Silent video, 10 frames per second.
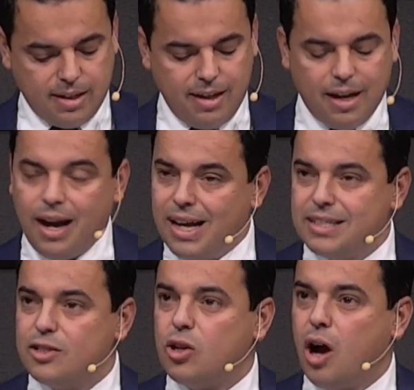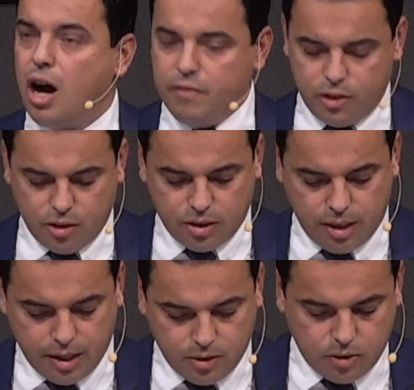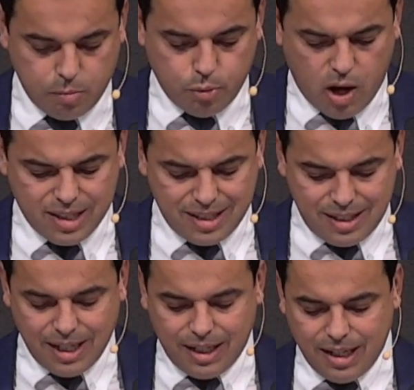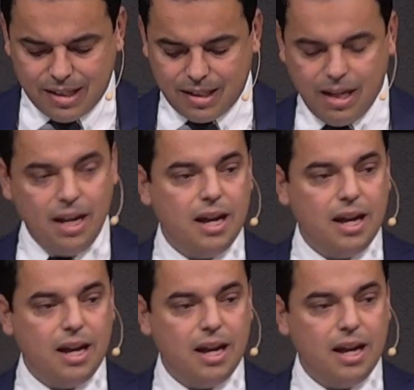Gehazi's covetousness brought sickness